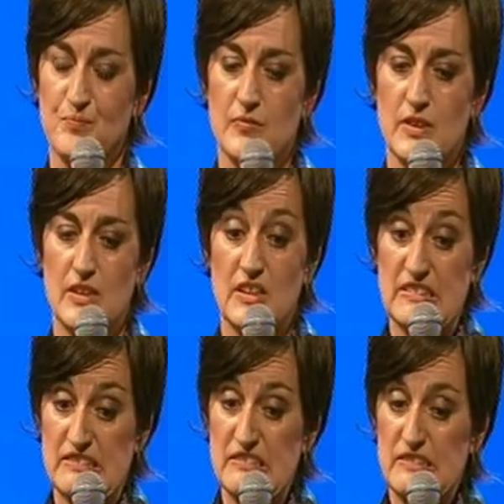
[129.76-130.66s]

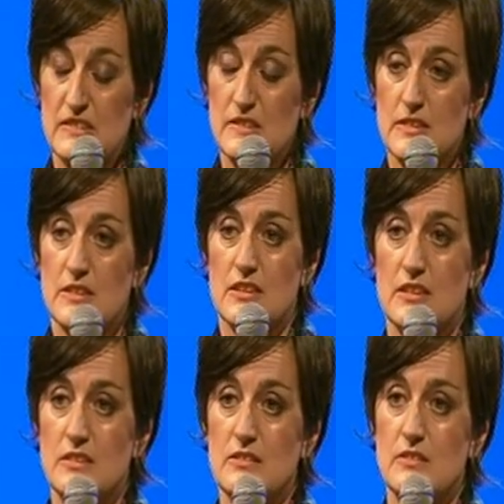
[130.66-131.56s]

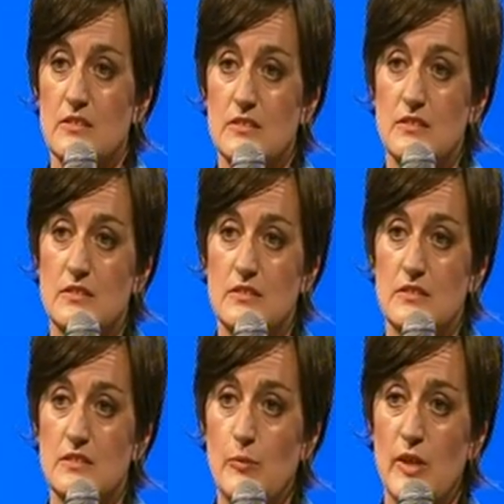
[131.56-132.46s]
I
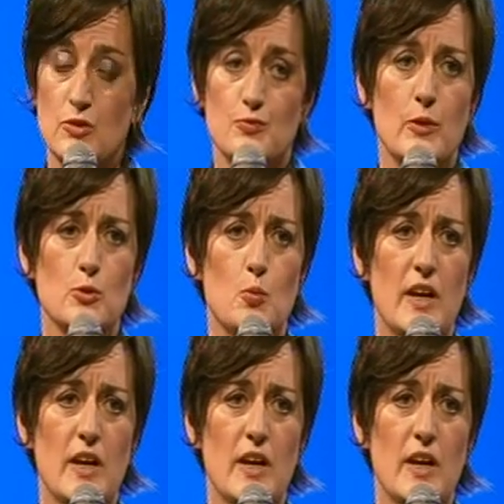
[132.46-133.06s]
went as Rose